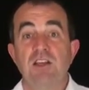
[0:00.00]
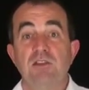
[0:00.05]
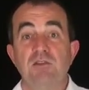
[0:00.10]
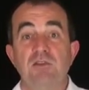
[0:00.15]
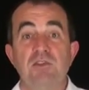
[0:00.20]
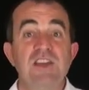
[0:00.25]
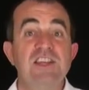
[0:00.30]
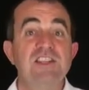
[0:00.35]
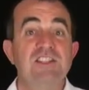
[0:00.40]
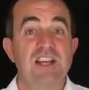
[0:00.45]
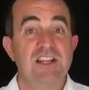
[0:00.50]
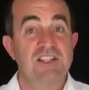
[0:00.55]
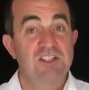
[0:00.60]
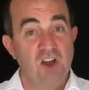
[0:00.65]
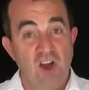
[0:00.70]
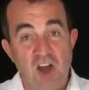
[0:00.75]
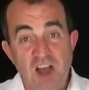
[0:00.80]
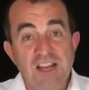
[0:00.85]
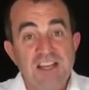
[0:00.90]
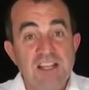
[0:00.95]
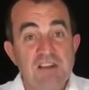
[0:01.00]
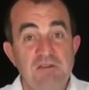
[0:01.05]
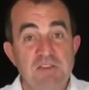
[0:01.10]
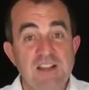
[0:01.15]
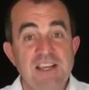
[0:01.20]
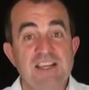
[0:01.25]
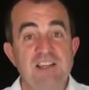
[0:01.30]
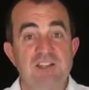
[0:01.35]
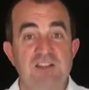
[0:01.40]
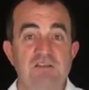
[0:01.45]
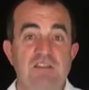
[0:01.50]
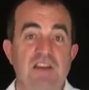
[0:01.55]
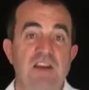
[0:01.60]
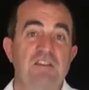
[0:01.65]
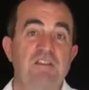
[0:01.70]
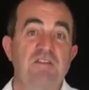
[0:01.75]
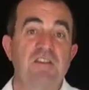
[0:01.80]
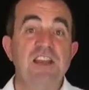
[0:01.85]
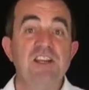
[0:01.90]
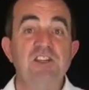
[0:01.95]
These are tiny flickers of our
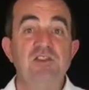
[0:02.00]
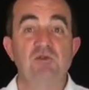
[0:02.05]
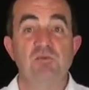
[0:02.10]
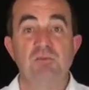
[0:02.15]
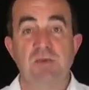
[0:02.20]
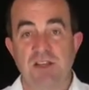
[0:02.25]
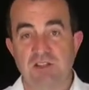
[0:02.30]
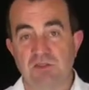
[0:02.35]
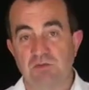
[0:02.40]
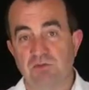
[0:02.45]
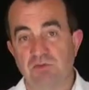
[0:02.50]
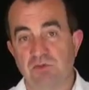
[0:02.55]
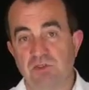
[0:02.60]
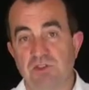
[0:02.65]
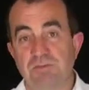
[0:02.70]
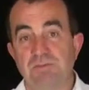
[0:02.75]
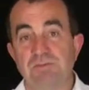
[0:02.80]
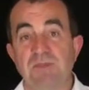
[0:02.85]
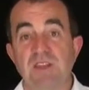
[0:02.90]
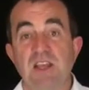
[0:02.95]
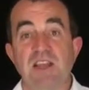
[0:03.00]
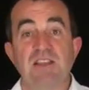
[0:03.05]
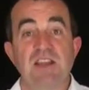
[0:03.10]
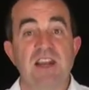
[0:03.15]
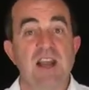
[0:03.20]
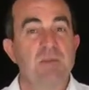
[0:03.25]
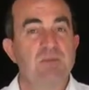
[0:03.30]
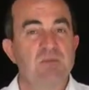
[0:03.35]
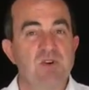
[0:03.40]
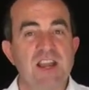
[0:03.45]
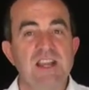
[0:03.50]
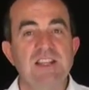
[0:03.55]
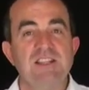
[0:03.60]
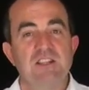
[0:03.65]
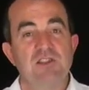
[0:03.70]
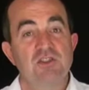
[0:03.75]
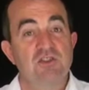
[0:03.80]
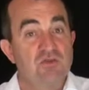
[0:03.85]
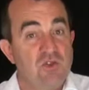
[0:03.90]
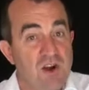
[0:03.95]
facial muscles that our brains
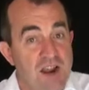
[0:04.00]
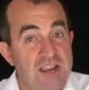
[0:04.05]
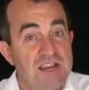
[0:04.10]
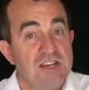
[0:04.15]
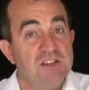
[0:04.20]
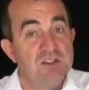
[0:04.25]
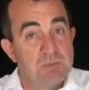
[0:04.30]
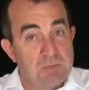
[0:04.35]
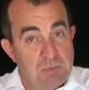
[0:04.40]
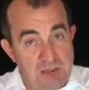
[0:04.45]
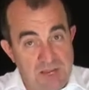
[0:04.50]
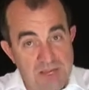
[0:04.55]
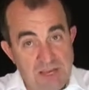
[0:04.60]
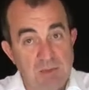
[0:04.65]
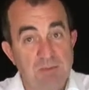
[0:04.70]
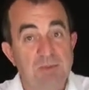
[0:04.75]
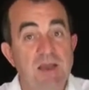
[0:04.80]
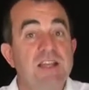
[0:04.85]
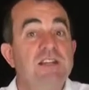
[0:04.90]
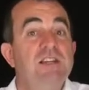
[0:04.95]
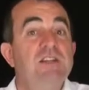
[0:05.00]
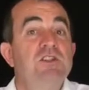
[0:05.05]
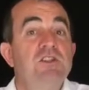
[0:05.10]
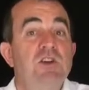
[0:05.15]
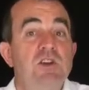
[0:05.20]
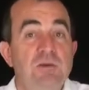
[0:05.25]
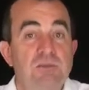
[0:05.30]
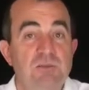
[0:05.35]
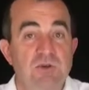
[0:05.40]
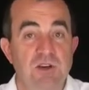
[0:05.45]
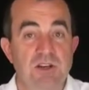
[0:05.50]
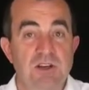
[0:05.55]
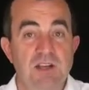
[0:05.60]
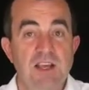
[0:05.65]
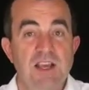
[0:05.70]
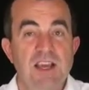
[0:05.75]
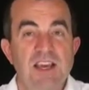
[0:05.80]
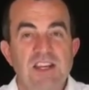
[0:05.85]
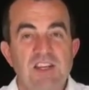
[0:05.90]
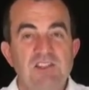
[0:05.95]
are trained to pick up and interpret.
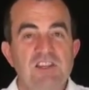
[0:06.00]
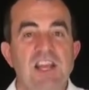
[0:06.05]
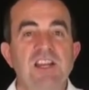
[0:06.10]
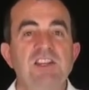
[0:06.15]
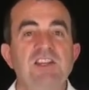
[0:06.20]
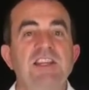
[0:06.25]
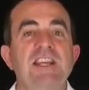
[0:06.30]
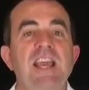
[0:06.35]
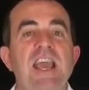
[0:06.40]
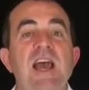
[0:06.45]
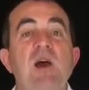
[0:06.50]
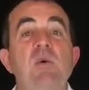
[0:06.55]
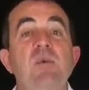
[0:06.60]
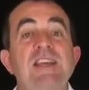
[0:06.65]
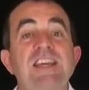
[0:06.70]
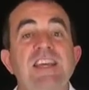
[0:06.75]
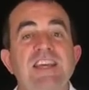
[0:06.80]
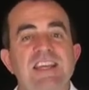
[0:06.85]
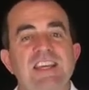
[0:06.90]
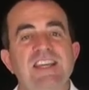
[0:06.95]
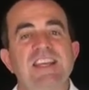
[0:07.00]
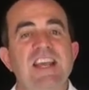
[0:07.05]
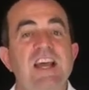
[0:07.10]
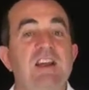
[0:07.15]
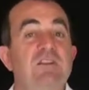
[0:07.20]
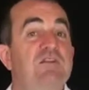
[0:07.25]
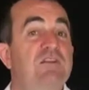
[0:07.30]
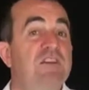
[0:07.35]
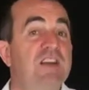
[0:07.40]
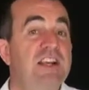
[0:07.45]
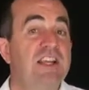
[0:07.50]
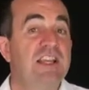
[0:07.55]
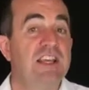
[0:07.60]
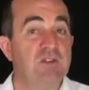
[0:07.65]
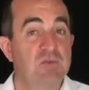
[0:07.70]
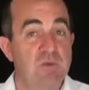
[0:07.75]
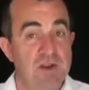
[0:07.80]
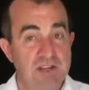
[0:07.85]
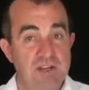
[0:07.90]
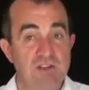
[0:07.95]
And it's actually how we get a gut feeling
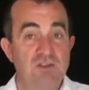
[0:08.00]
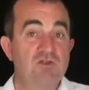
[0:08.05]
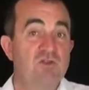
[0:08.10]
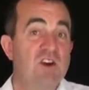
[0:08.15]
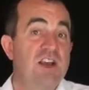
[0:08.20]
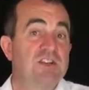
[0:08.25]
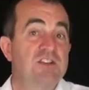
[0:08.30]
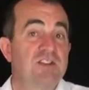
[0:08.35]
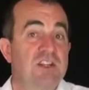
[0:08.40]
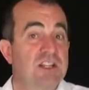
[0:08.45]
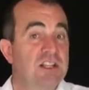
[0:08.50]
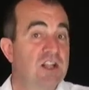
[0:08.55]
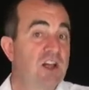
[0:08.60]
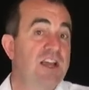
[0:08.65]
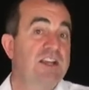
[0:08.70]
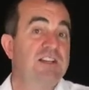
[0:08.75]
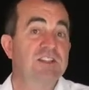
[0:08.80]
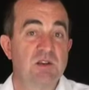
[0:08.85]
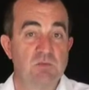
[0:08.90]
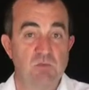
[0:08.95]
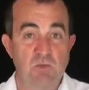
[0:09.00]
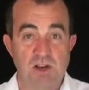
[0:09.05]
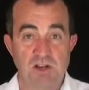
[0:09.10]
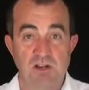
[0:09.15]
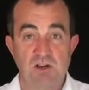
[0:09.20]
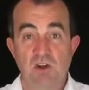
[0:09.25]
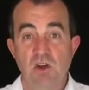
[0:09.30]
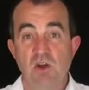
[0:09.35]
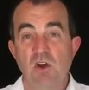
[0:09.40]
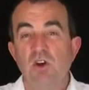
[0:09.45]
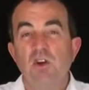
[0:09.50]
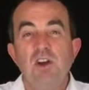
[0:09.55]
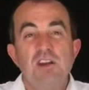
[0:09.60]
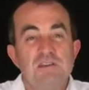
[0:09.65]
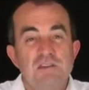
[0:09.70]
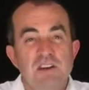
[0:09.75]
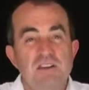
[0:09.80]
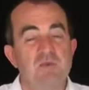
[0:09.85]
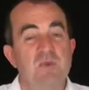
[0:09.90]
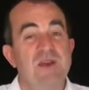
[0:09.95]
if we can trust and like someone, or
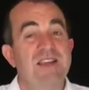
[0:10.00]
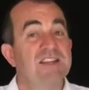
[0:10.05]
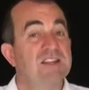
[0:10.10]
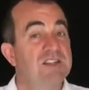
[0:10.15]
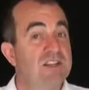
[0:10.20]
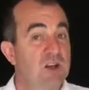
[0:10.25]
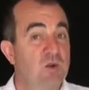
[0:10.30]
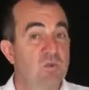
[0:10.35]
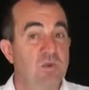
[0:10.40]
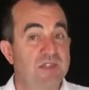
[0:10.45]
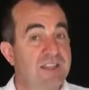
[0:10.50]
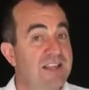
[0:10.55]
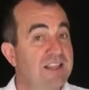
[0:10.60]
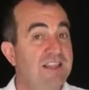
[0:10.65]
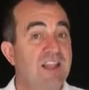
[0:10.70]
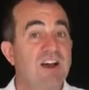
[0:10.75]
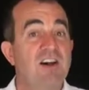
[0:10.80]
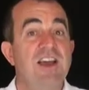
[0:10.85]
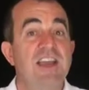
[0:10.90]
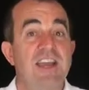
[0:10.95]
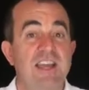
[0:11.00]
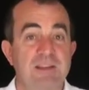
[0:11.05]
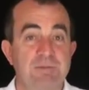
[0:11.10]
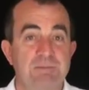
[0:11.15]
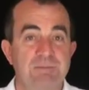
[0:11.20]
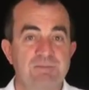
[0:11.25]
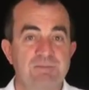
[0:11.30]
even if we can tell when they're lying.